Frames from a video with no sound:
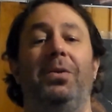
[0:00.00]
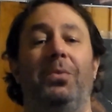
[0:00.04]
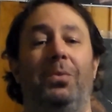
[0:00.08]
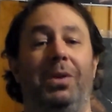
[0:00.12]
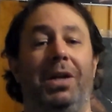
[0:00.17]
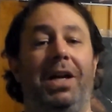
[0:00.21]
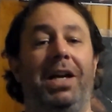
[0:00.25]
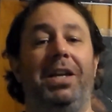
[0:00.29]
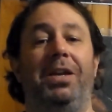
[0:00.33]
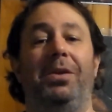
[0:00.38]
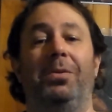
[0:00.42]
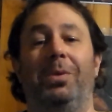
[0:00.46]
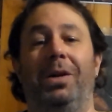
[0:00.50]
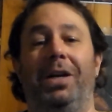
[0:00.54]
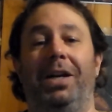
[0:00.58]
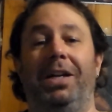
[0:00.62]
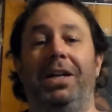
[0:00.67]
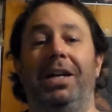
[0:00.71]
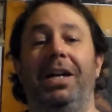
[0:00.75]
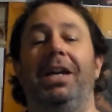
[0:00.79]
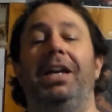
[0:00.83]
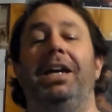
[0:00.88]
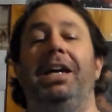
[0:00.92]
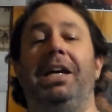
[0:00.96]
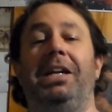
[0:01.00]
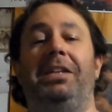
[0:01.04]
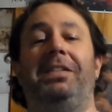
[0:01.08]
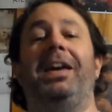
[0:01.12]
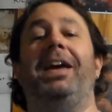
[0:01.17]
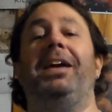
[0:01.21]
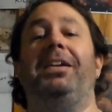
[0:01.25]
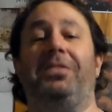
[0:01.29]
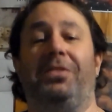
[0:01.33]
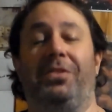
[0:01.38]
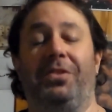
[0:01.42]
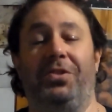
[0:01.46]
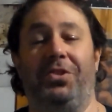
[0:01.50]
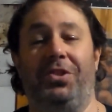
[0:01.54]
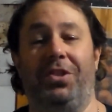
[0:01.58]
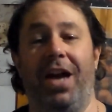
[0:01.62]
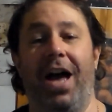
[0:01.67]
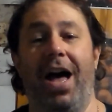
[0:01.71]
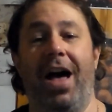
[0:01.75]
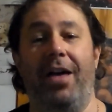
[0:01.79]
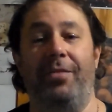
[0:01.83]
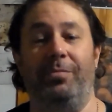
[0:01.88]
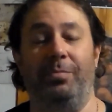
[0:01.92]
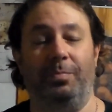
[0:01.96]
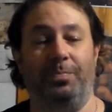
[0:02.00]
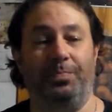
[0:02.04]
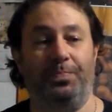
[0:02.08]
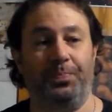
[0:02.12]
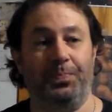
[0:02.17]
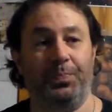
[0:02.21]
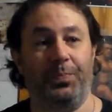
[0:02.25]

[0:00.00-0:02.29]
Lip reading: Well, anyway, he takes the shot.